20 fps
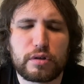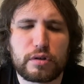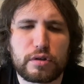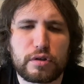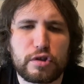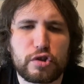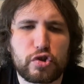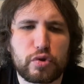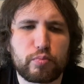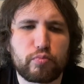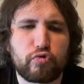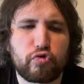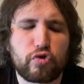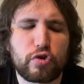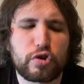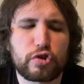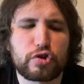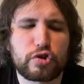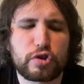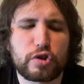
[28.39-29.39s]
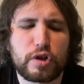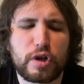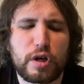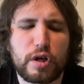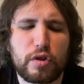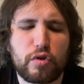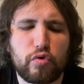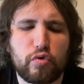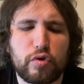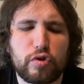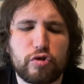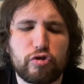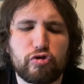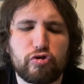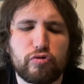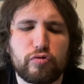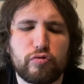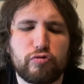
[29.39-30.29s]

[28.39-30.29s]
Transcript: get some friends together and